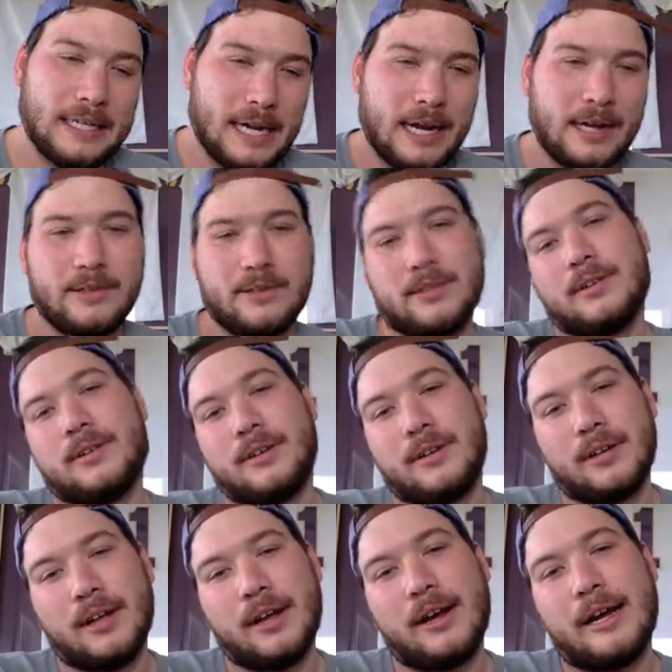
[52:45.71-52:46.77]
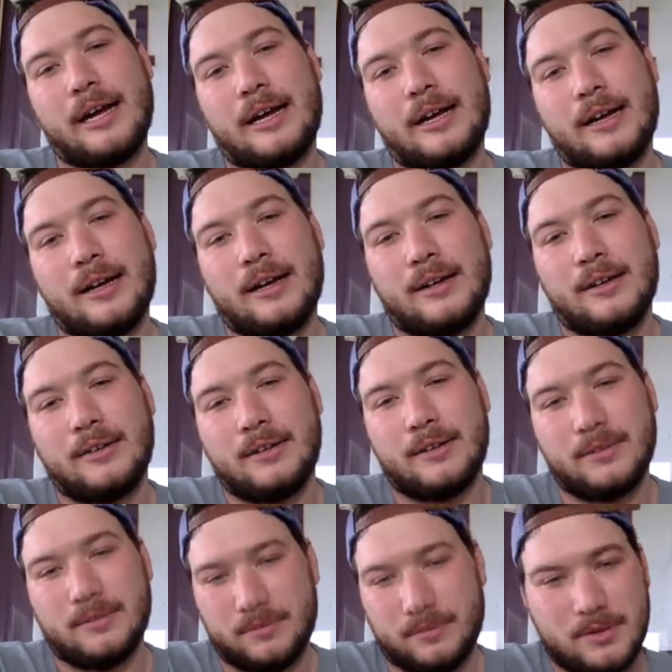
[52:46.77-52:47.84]
Dantzler, uh,
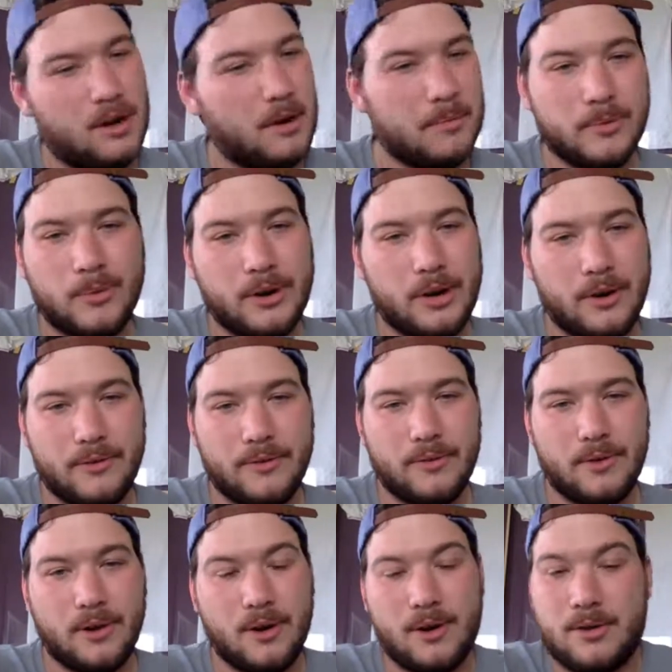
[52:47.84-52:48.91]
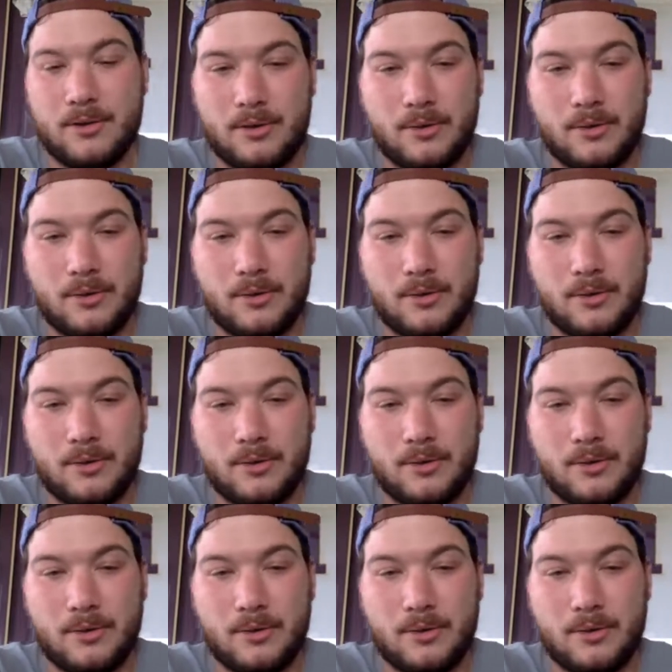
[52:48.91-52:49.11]
number one overall